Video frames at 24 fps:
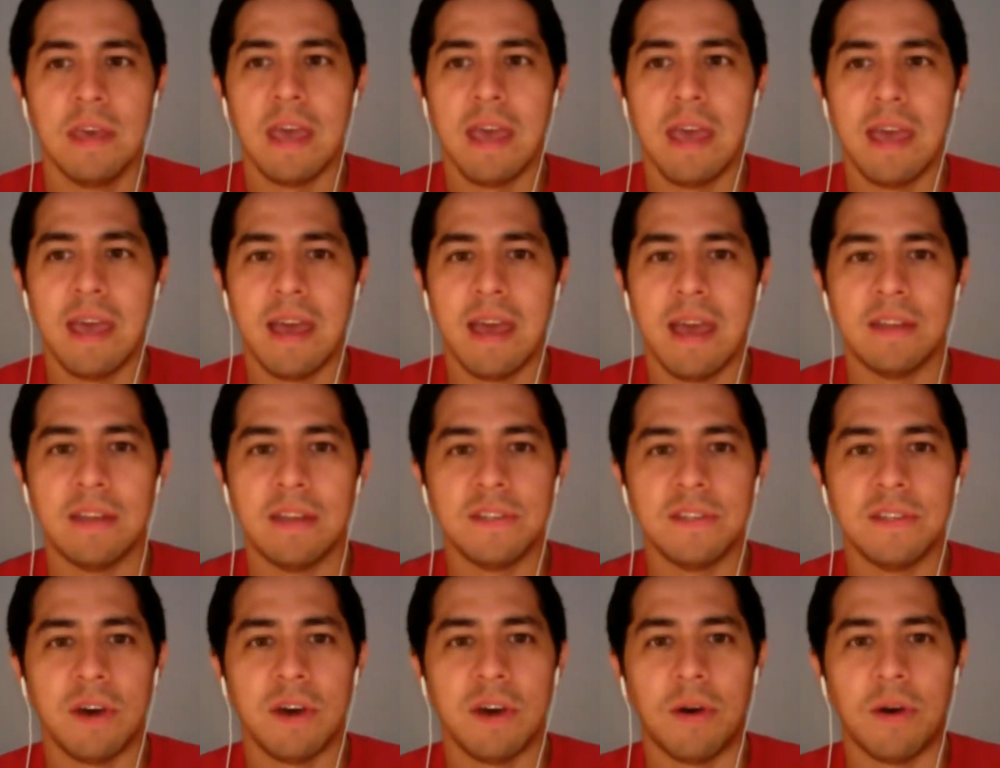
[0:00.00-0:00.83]

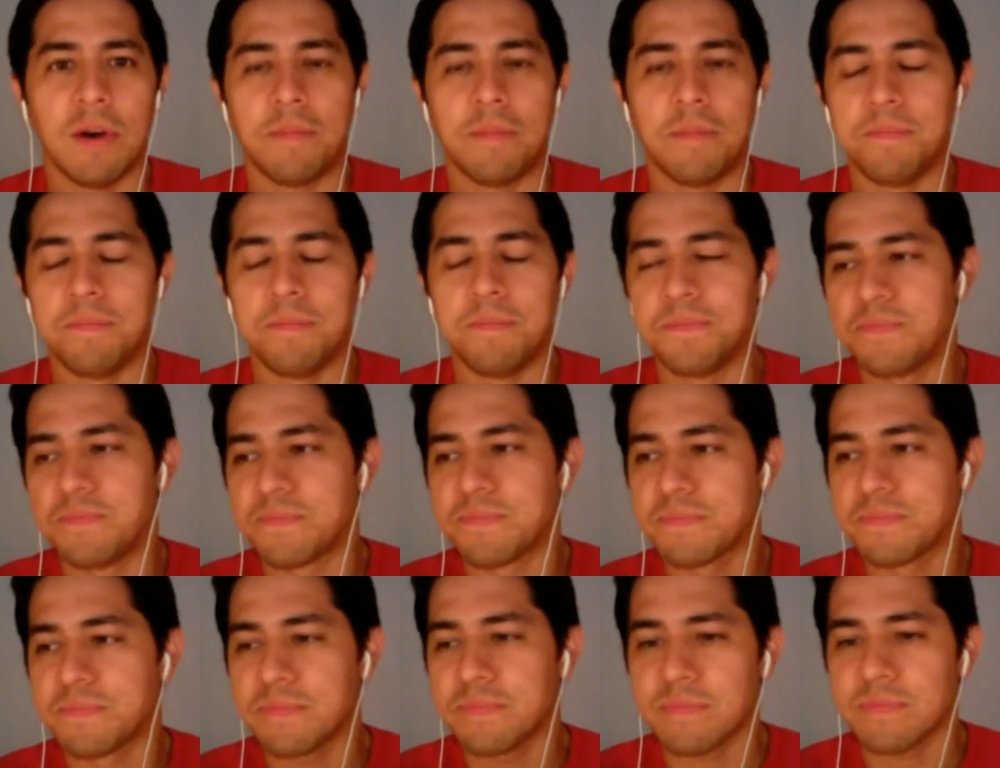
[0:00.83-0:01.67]
and
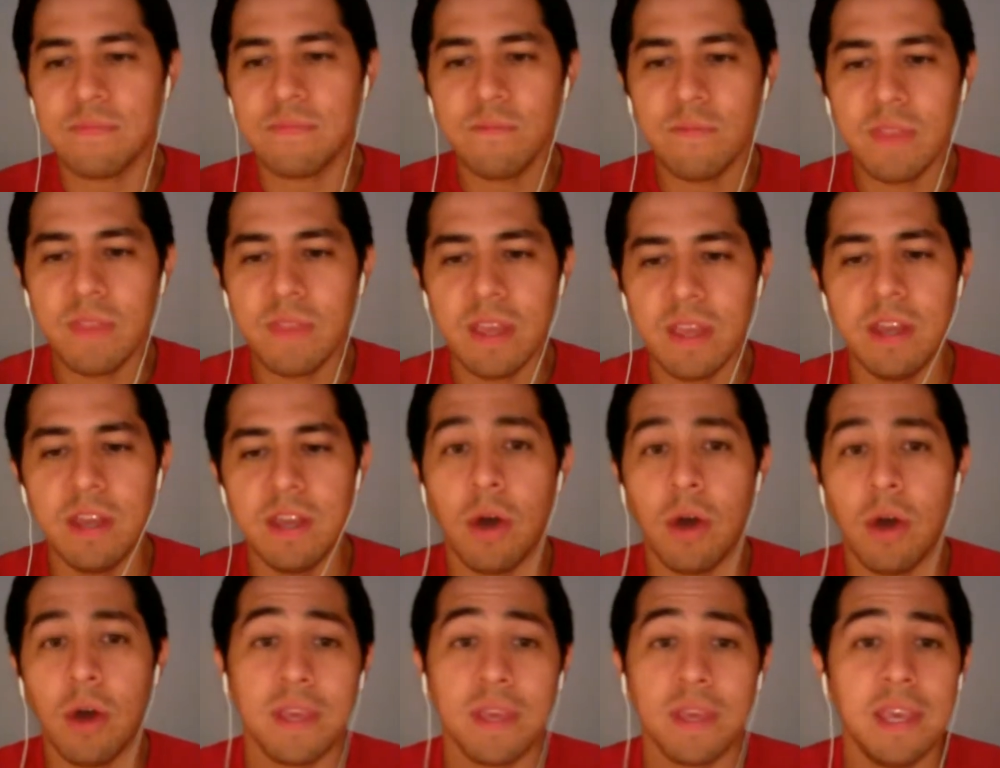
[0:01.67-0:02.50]

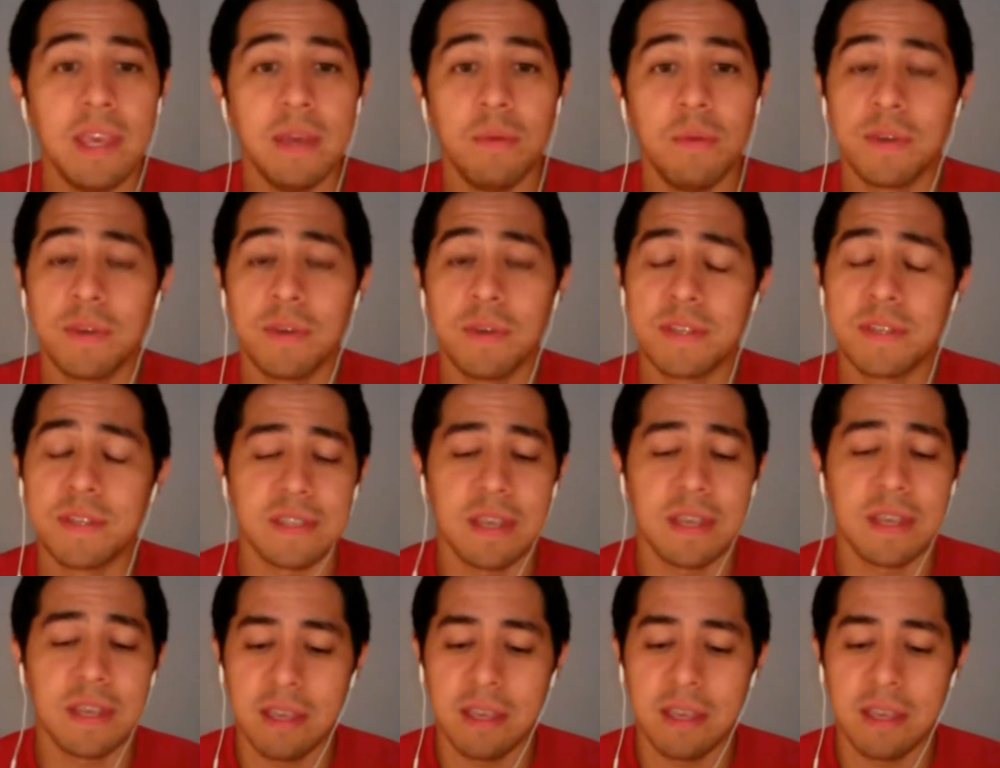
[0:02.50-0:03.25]
he was